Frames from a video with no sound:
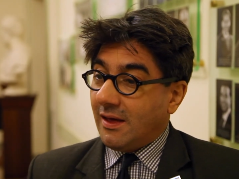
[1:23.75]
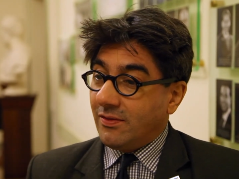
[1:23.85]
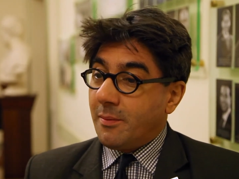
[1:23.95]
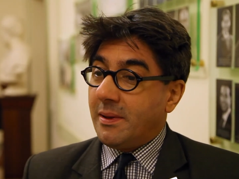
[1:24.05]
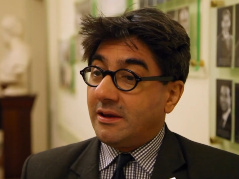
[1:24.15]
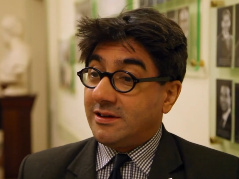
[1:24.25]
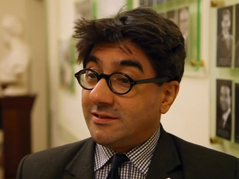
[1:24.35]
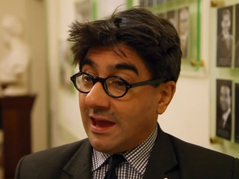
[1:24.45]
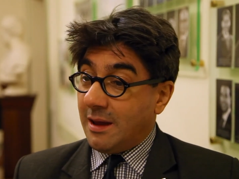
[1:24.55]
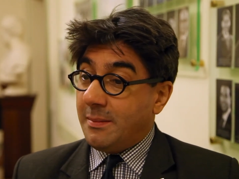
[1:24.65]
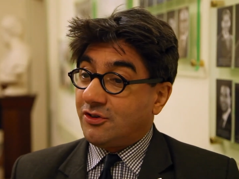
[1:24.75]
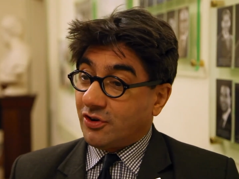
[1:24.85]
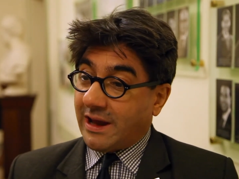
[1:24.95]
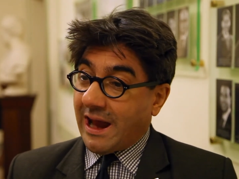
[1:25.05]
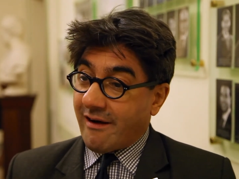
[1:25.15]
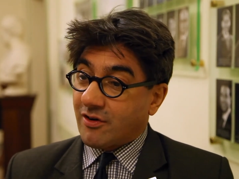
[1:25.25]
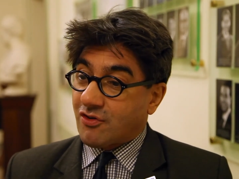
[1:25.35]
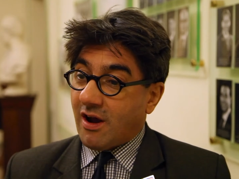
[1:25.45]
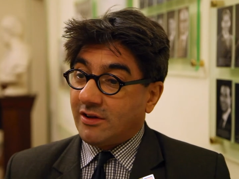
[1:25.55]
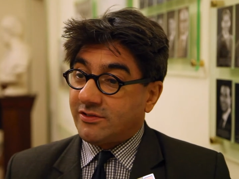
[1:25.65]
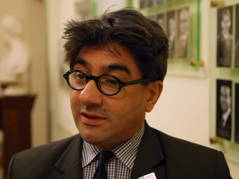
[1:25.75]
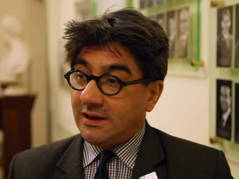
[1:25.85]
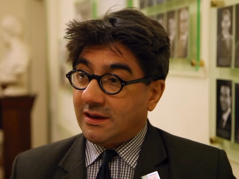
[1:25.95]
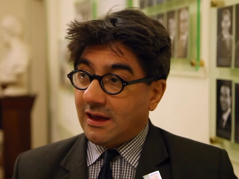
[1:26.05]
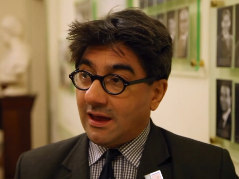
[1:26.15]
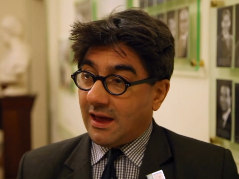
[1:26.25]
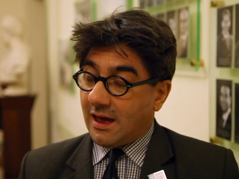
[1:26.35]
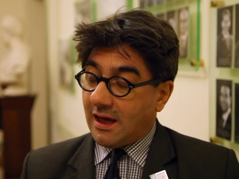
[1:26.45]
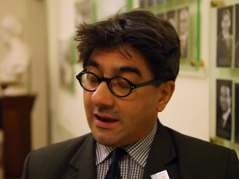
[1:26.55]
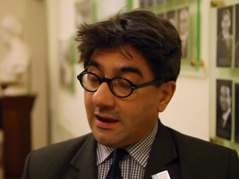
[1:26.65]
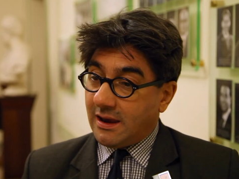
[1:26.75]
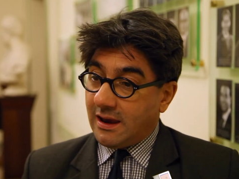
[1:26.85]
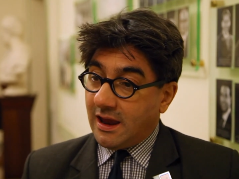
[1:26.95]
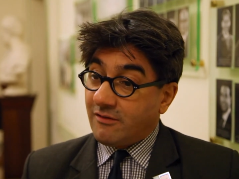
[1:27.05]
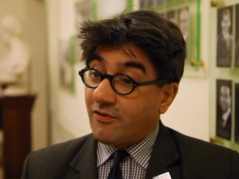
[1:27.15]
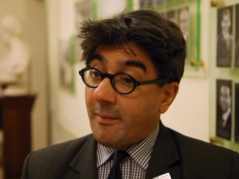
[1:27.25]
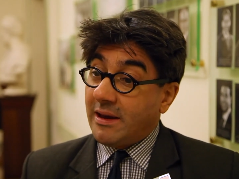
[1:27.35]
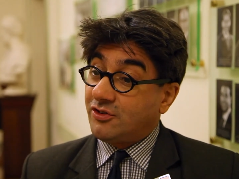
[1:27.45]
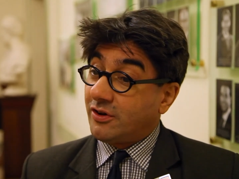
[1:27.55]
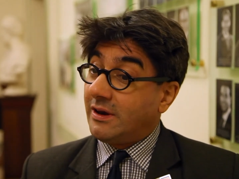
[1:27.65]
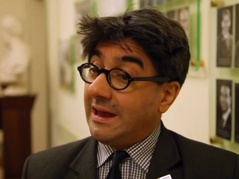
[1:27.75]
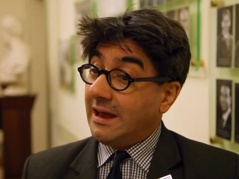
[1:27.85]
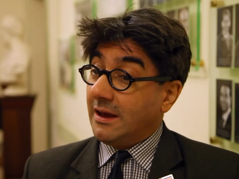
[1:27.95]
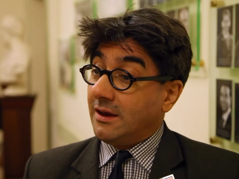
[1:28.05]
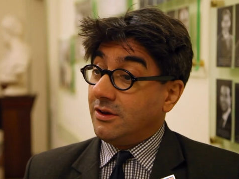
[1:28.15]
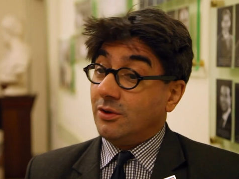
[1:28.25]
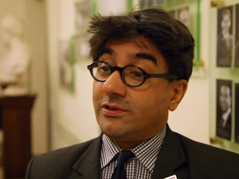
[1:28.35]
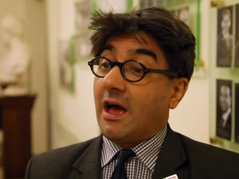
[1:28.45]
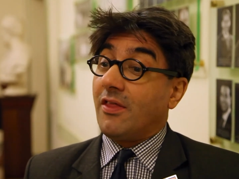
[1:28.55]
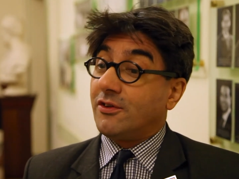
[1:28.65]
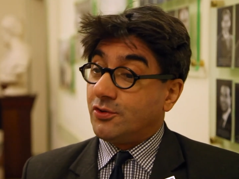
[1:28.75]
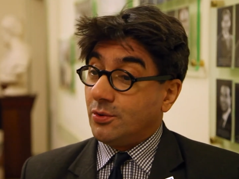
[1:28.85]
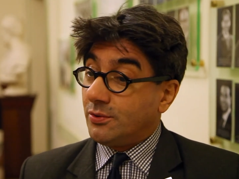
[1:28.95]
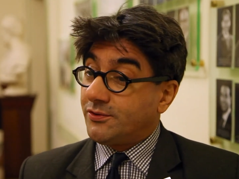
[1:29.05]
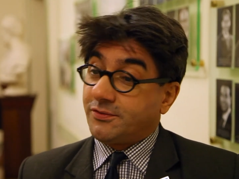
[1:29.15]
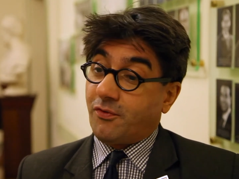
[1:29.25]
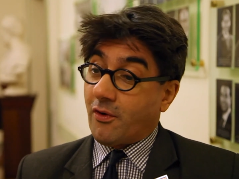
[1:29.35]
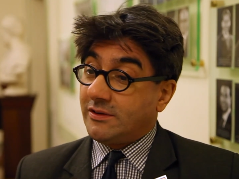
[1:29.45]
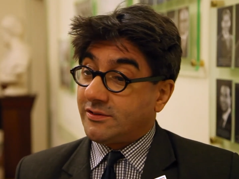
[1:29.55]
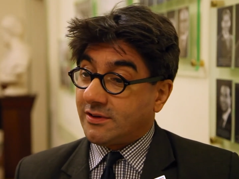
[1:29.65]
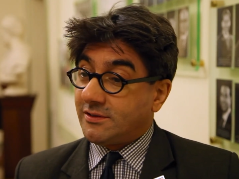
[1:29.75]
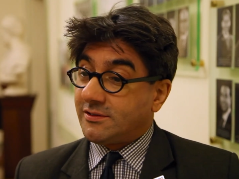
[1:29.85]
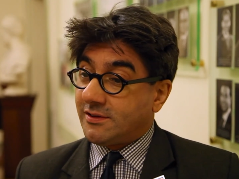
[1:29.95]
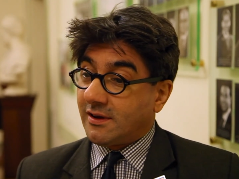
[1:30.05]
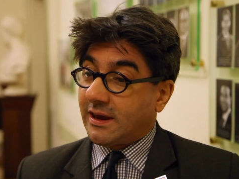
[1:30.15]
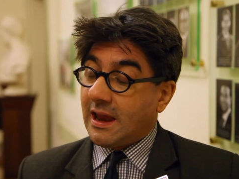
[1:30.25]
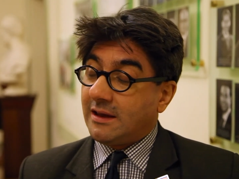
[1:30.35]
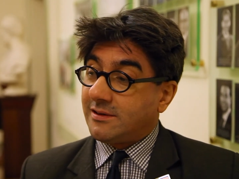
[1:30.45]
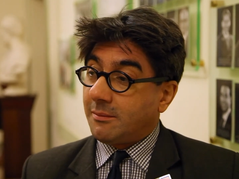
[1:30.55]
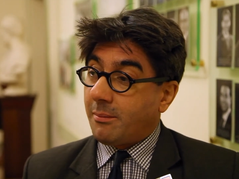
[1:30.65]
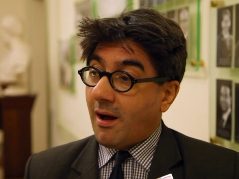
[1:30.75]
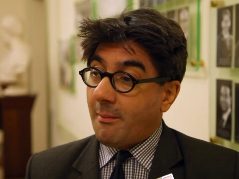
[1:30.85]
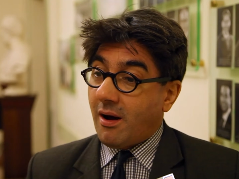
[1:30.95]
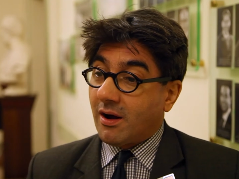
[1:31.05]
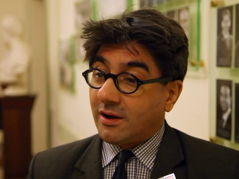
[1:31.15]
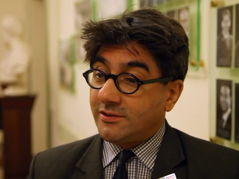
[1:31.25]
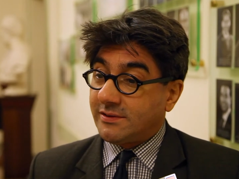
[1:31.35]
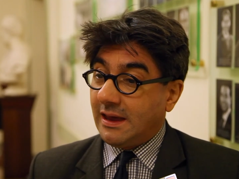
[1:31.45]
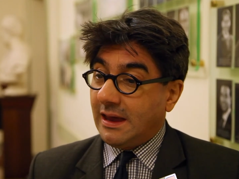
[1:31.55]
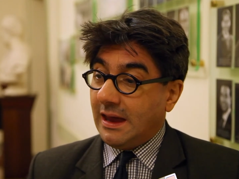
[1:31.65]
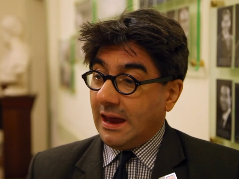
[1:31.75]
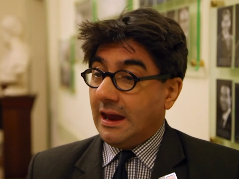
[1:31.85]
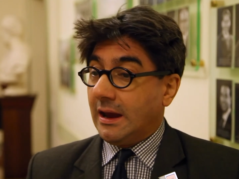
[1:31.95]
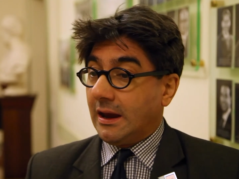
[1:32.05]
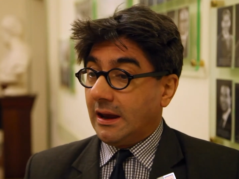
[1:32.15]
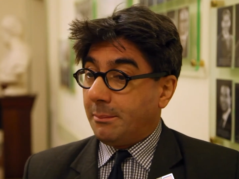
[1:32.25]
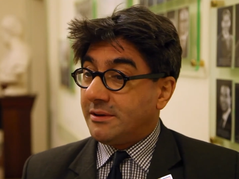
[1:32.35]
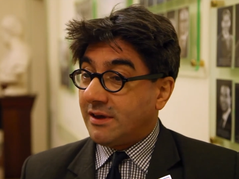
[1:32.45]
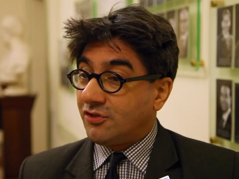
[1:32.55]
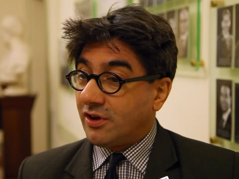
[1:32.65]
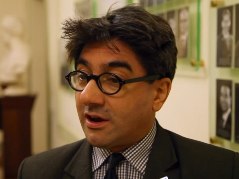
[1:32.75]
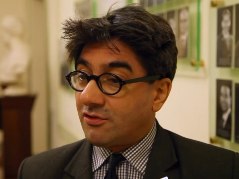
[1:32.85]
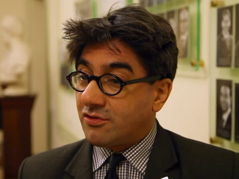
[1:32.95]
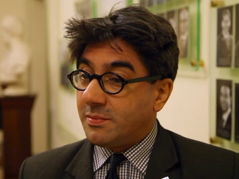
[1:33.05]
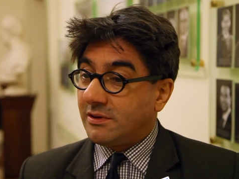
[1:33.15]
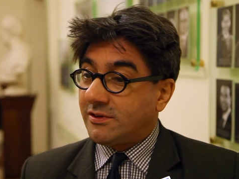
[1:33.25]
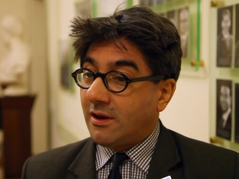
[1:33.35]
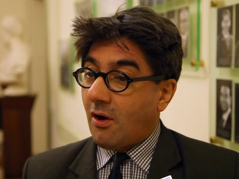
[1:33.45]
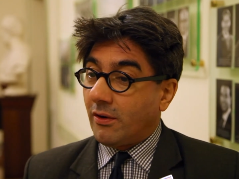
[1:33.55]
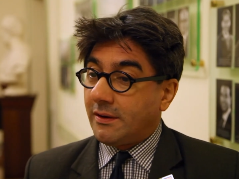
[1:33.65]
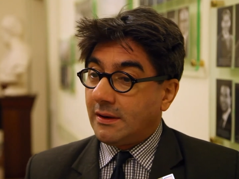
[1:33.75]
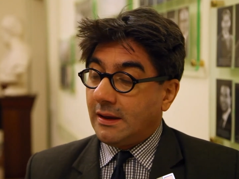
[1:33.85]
the ability to image and characterize the inflammation using other tools, for instance circulating biomarkers, potentially contributes a lot.